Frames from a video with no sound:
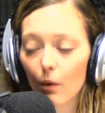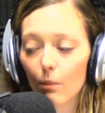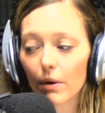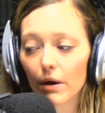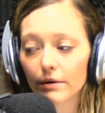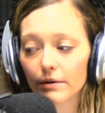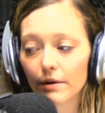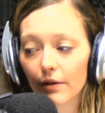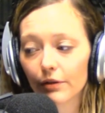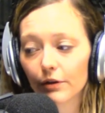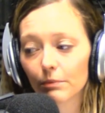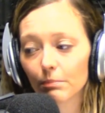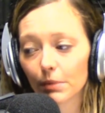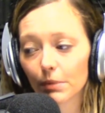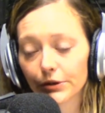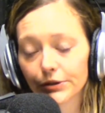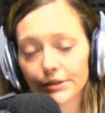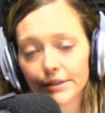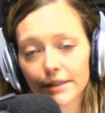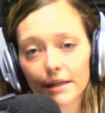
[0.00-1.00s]
another
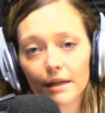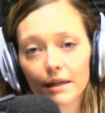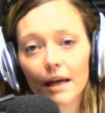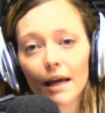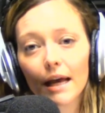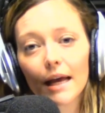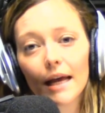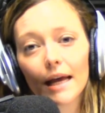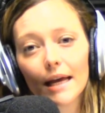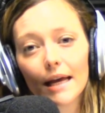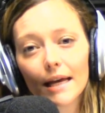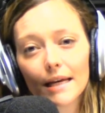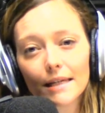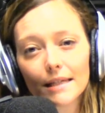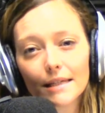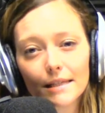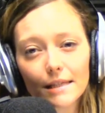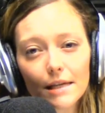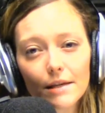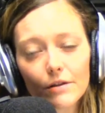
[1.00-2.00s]
person
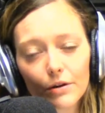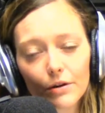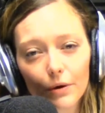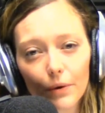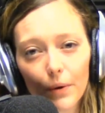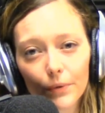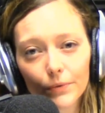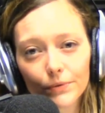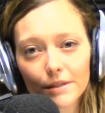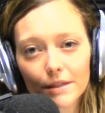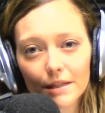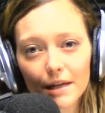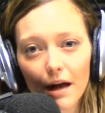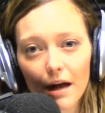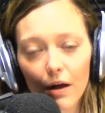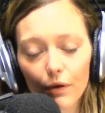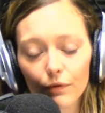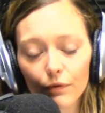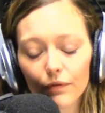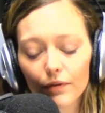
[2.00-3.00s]
see their own
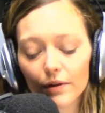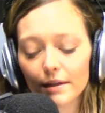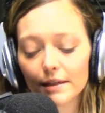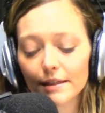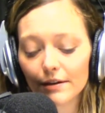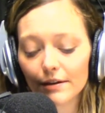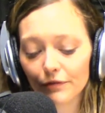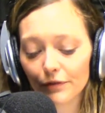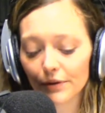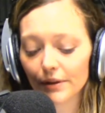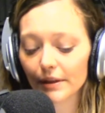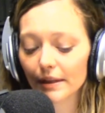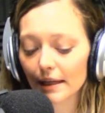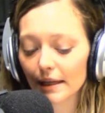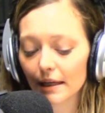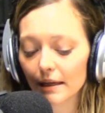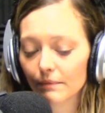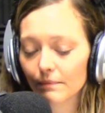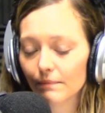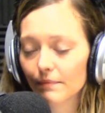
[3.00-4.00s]
self
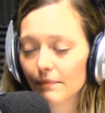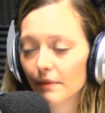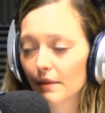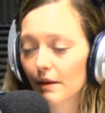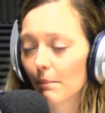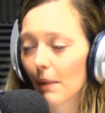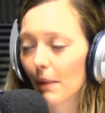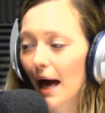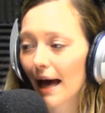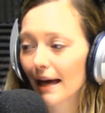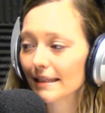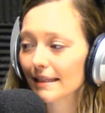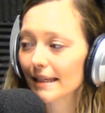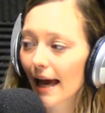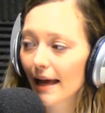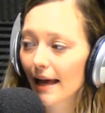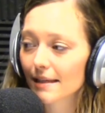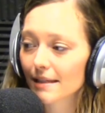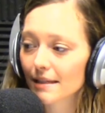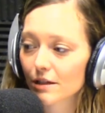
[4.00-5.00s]
differently. The
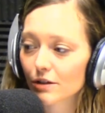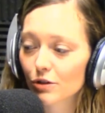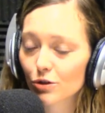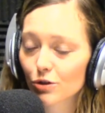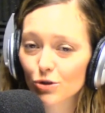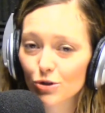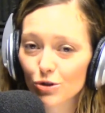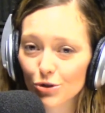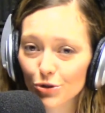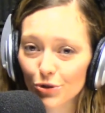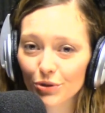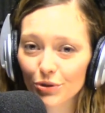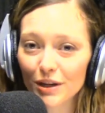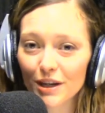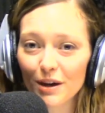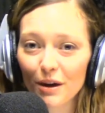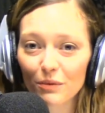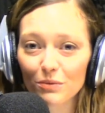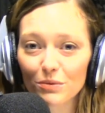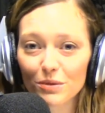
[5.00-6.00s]
podcast is a
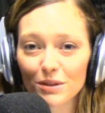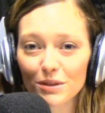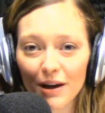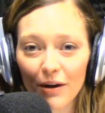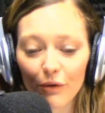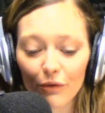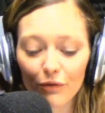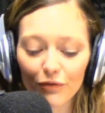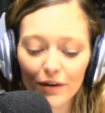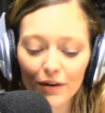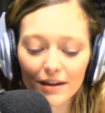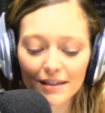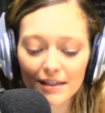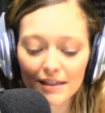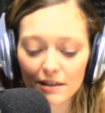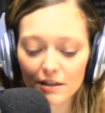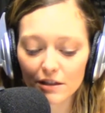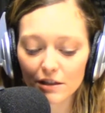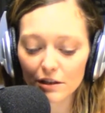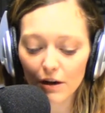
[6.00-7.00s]
journey of
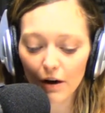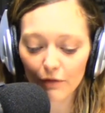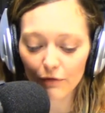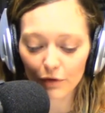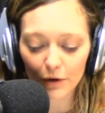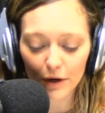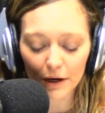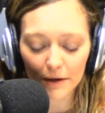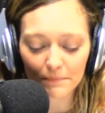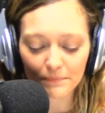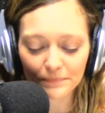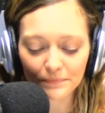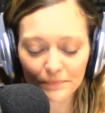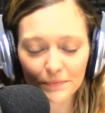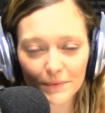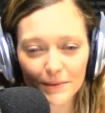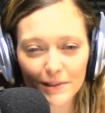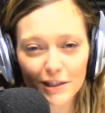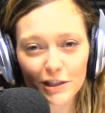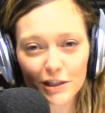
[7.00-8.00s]
self-discovery.
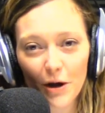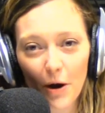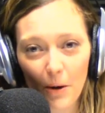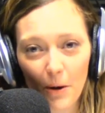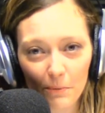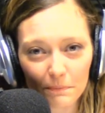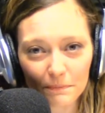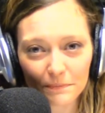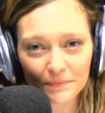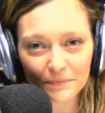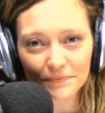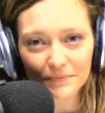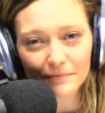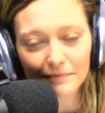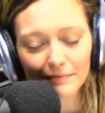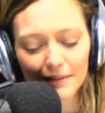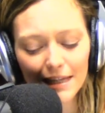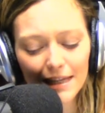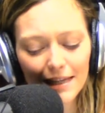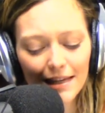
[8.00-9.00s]
So,
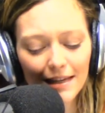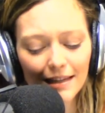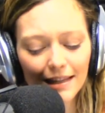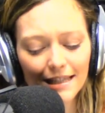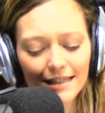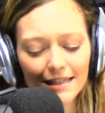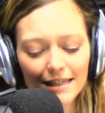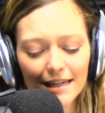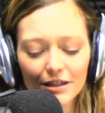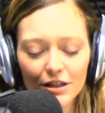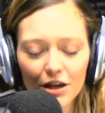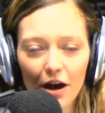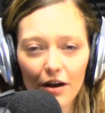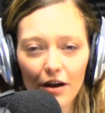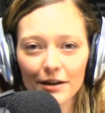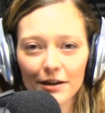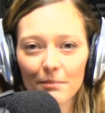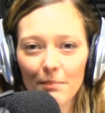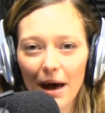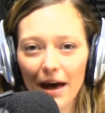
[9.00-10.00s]
let's get
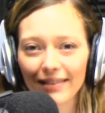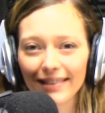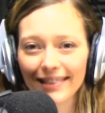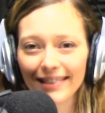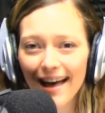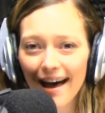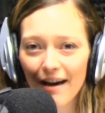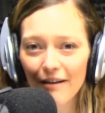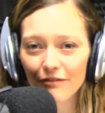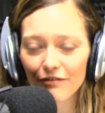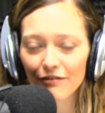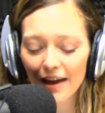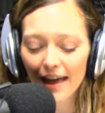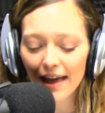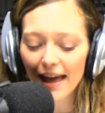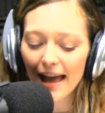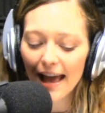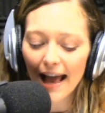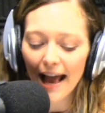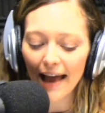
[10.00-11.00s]
talking about love
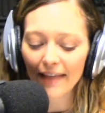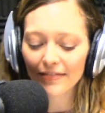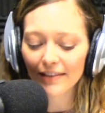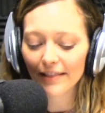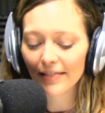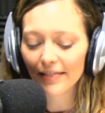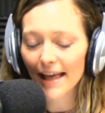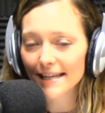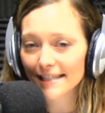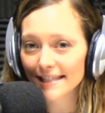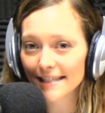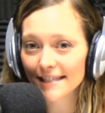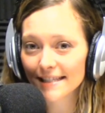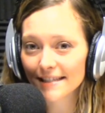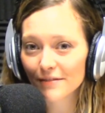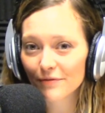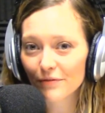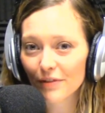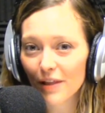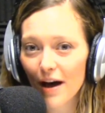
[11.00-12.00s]
and the lessons
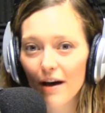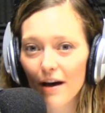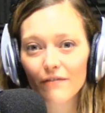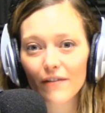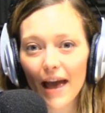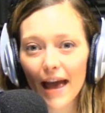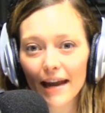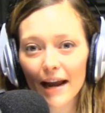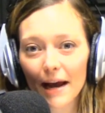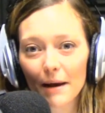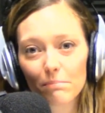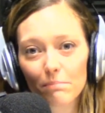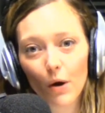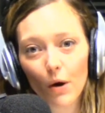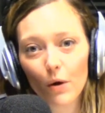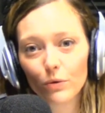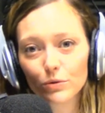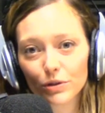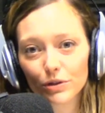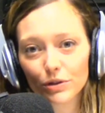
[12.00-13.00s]
of love. And I
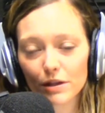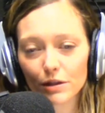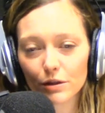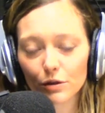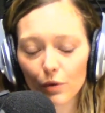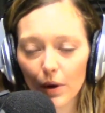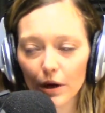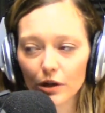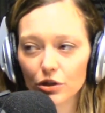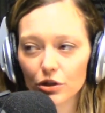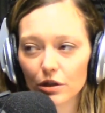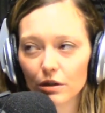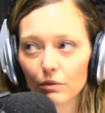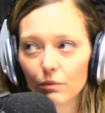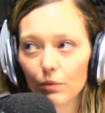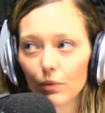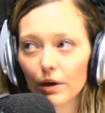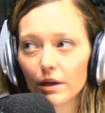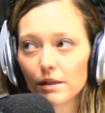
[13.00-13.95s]
posed this question: what